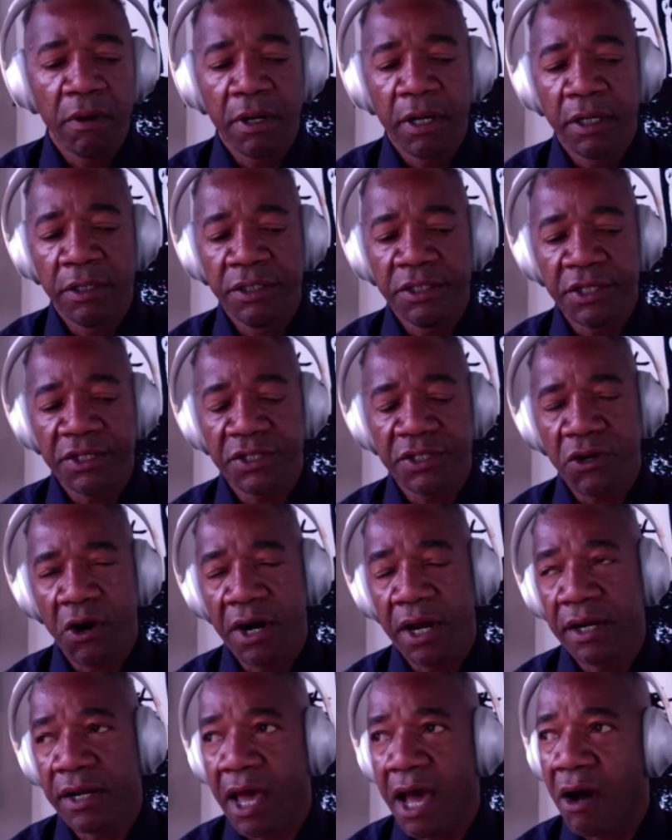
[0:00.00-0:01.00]
just
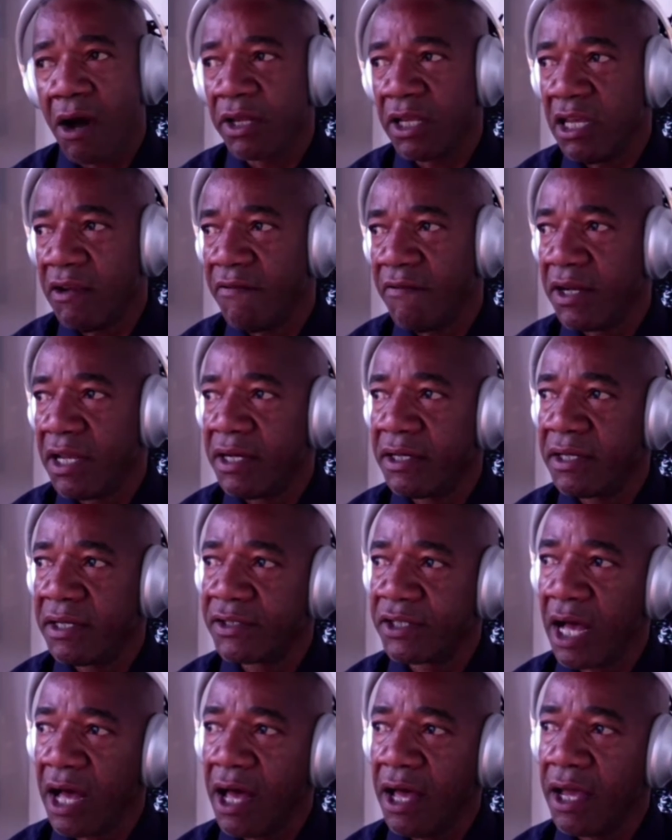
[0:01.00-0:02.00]
starting out even in
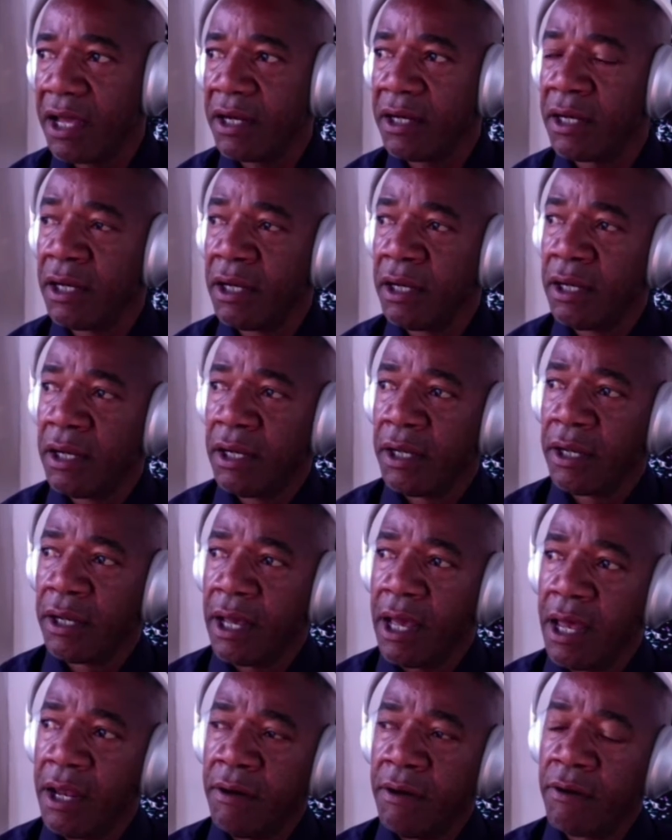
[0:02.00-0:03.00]
design
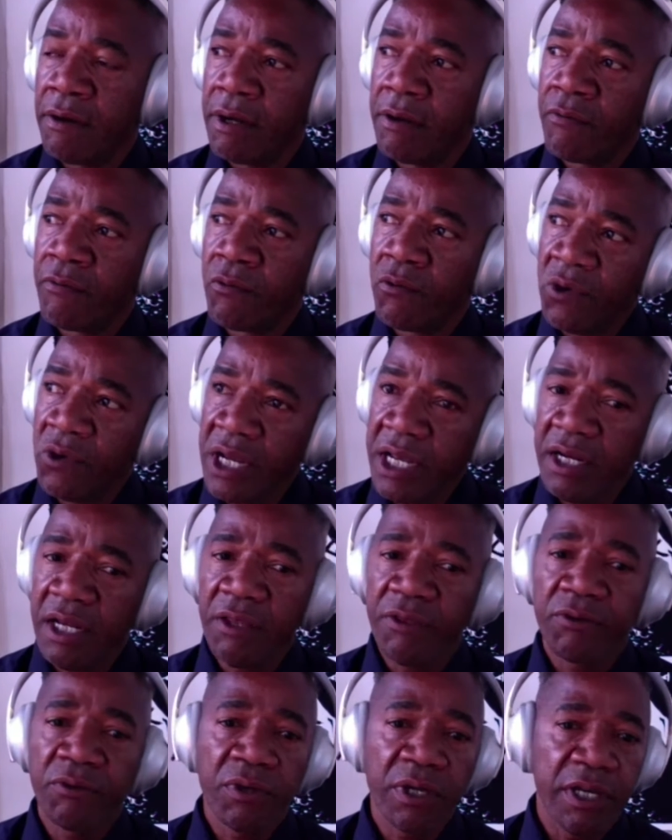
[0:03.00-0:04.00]
and reading
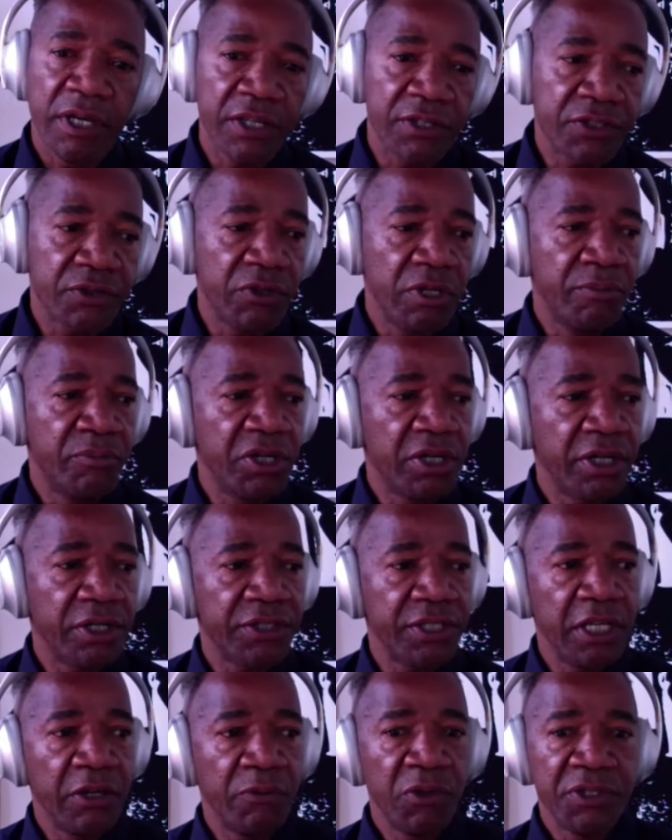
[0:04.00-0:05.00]
through the history
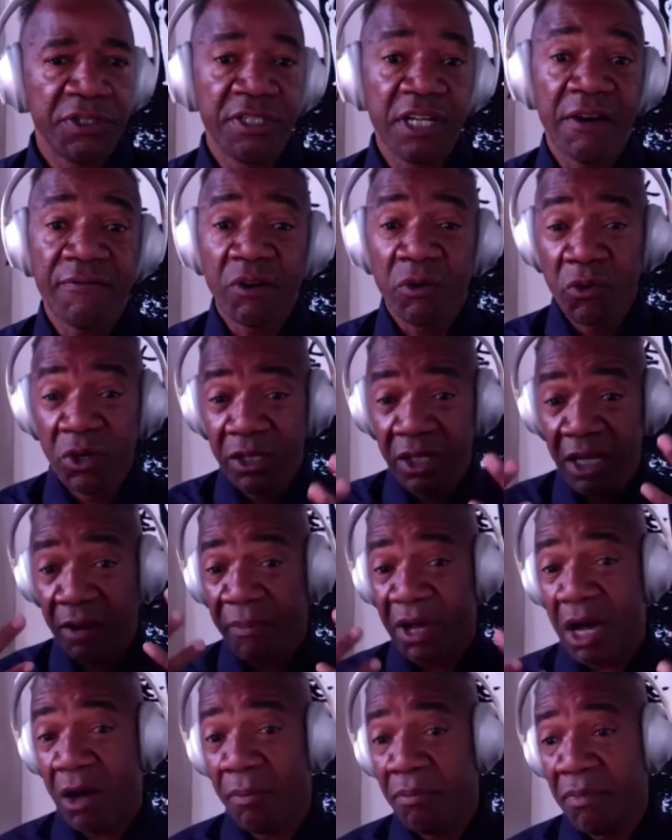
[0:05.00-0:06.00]
books, it was never really
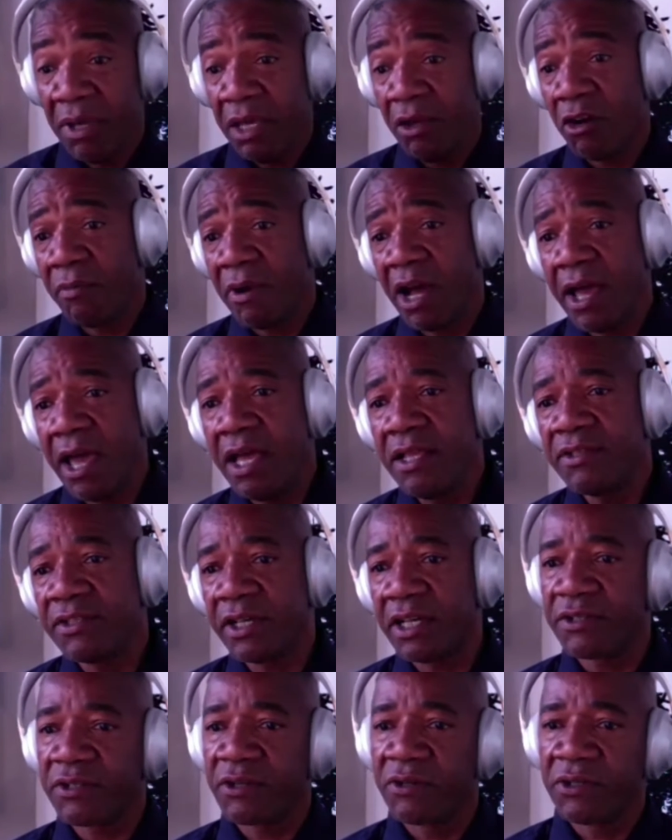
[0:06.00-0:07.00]
about me or my
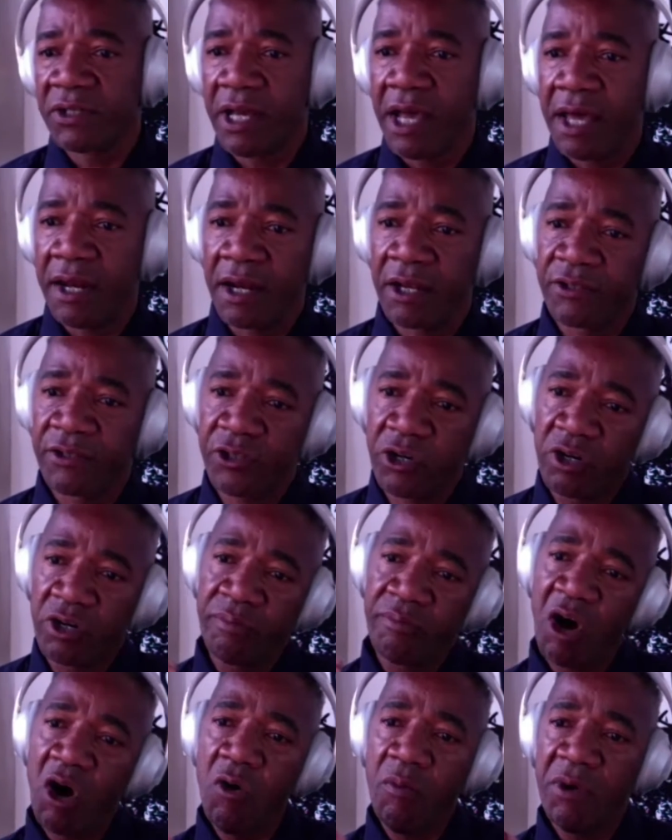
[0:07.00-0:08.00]
ancestors. And at a certain
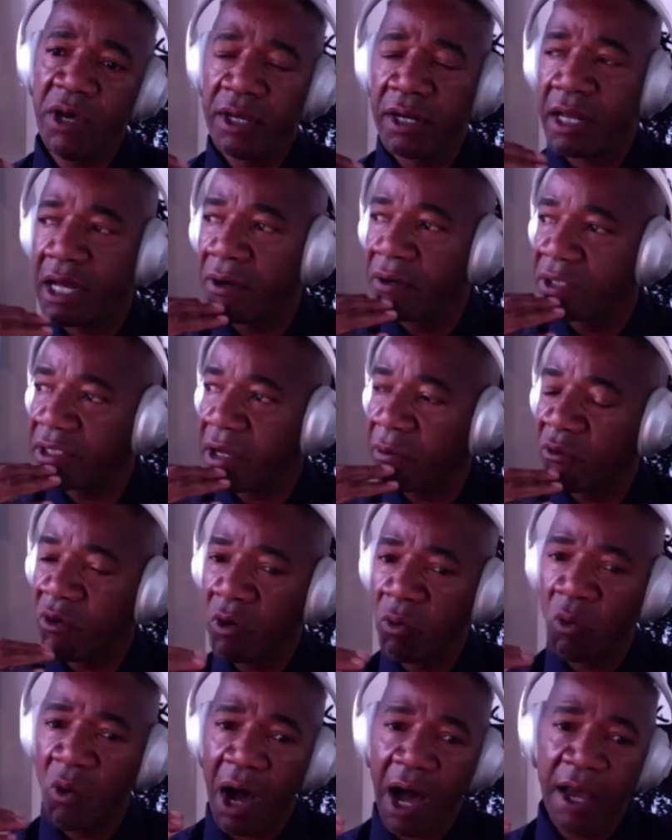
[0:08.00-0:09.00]
moment, I was like, well,
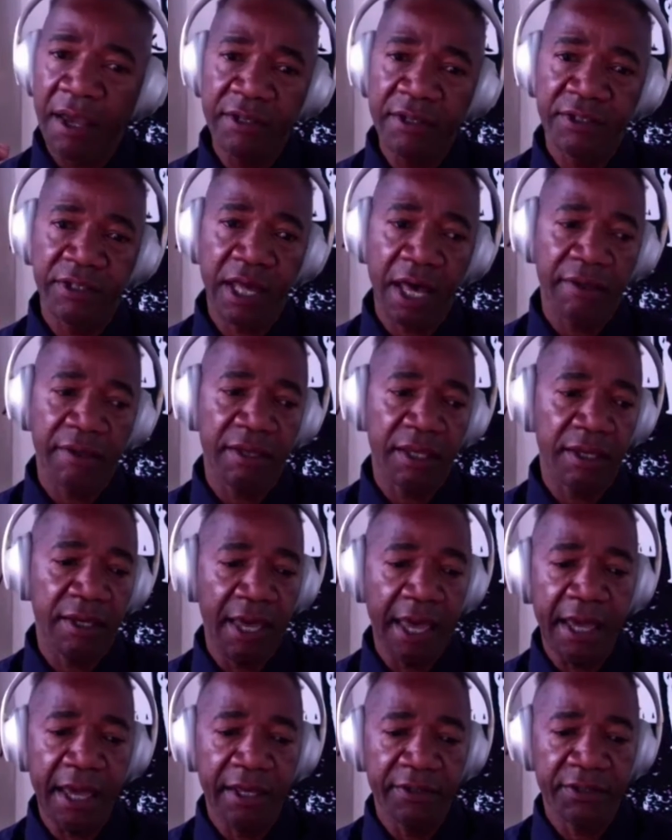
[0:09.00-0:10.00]
why is that the
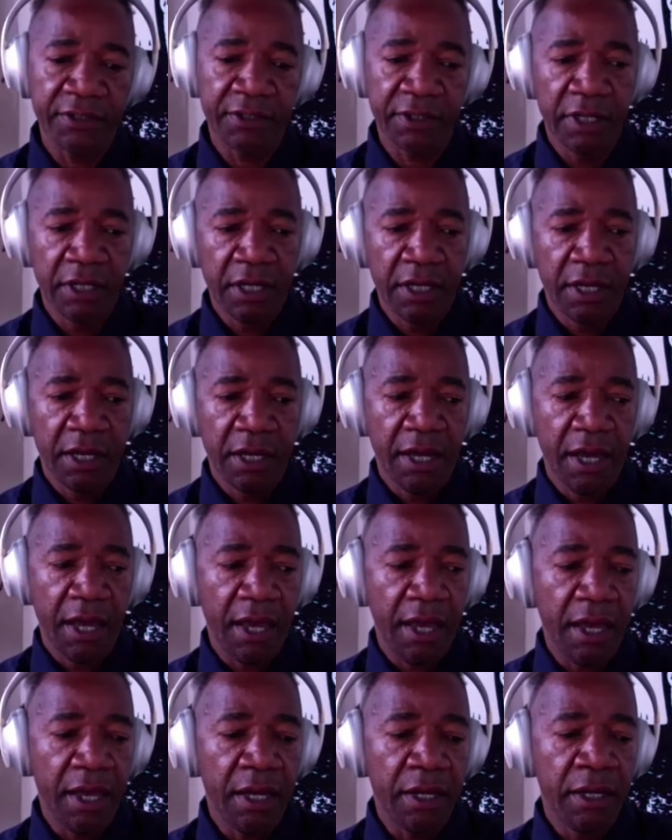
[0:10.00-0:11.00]
case?
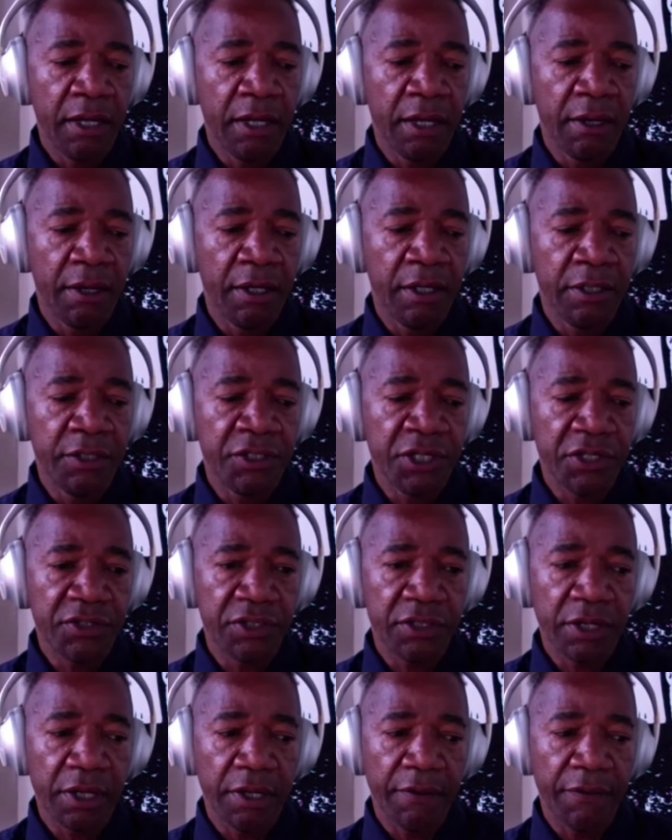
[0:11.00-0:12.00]
and
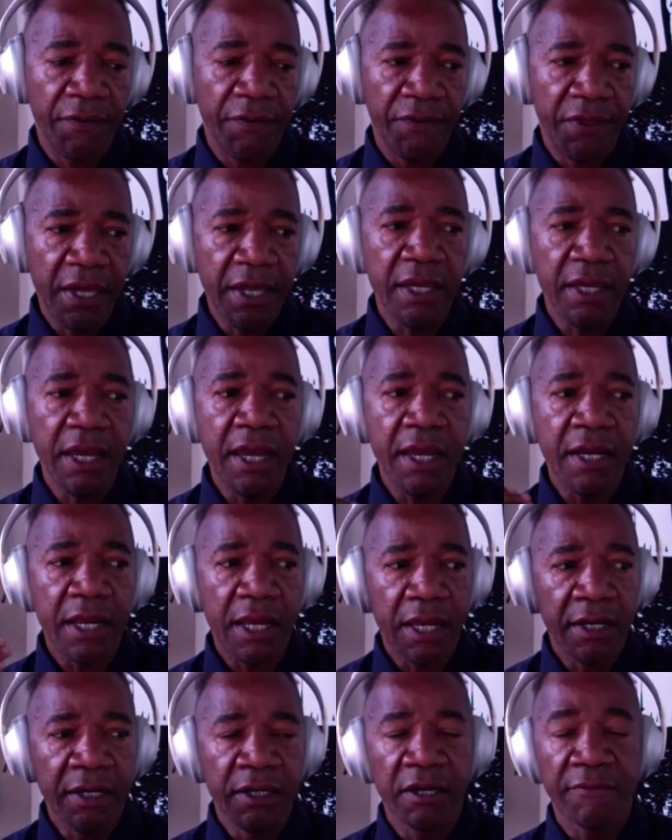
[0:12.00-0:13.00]
just thinking
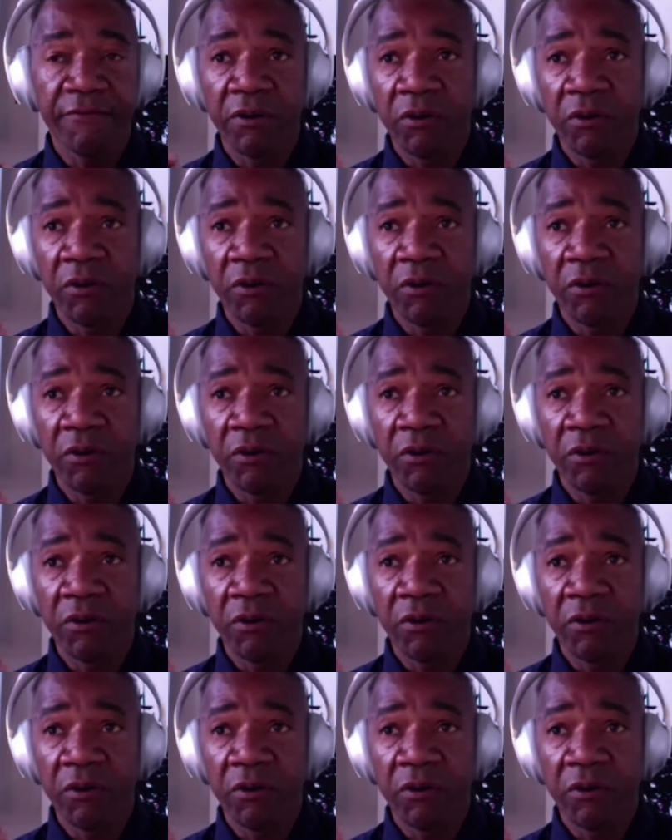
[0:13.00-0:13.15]
in different